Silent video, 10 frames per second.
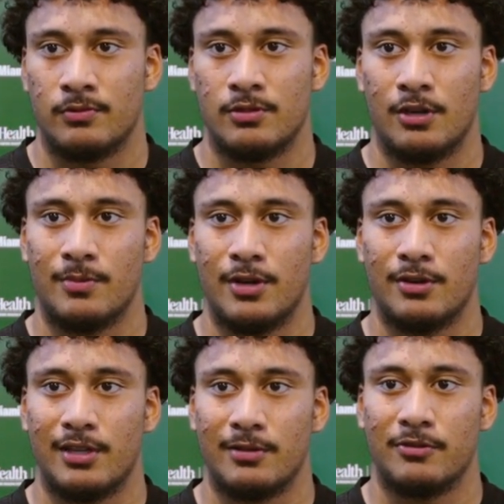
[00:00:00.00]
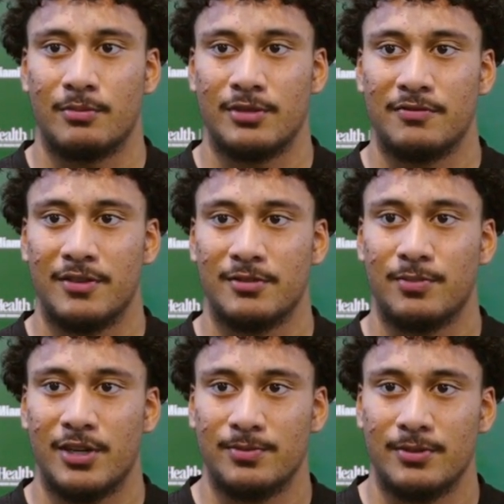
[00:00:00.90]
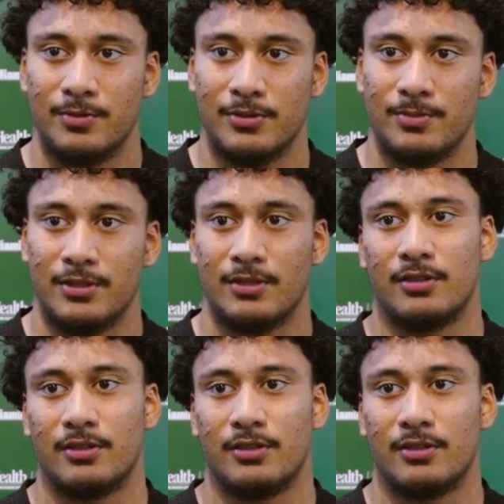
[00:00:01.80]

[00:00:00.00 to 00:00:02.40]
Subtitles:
You're talking about, like, from a defensive prospect perspective?